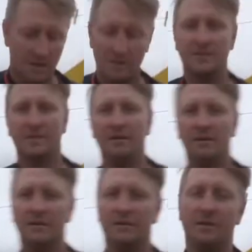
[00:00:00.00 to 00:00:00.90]
So
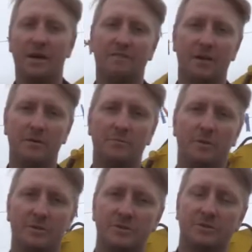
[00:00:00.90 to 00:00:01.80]
currently on Lifeline,
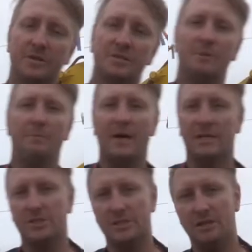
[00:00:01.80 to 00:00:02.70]
what we're doing is we're
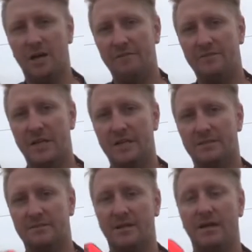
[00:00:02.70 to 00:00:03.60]
packaging life
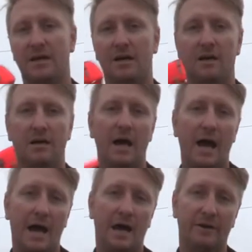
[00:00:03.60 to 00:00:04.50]
jackets that are
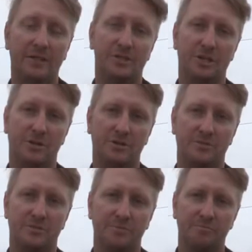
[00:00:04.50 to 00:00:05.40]
our
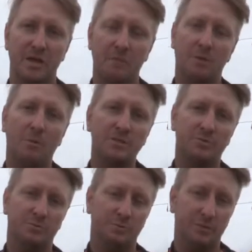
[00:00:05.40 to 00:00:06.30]
NGOs. But one
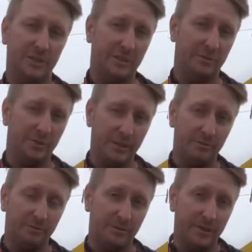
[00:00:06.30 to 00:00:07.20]
we
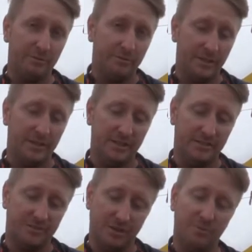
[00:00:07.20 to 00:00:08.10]
really
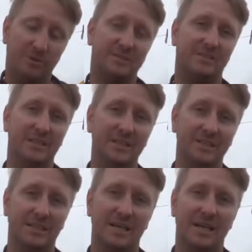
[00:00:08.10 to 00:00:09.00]
don't want to see
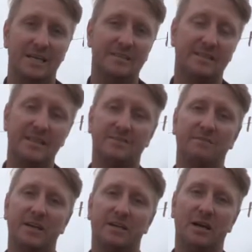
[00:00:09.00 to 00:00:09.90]
is these
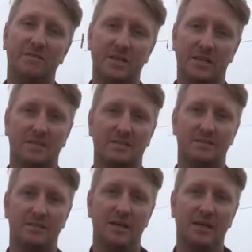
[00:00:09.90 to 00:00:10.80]
fake life
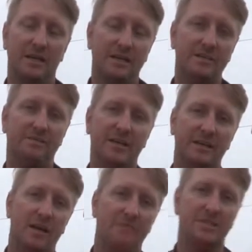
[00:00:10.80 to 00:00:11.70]
jackets. Now these fake
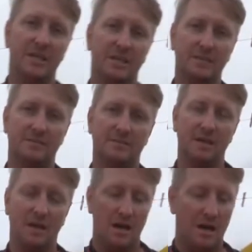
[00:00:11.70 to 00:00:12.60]
life jackets
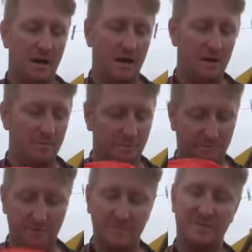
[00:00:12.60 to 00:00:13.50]
are
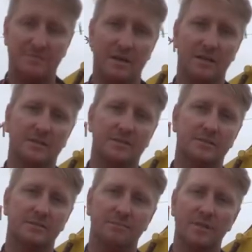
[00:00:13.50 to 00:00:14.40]
from the smugglers.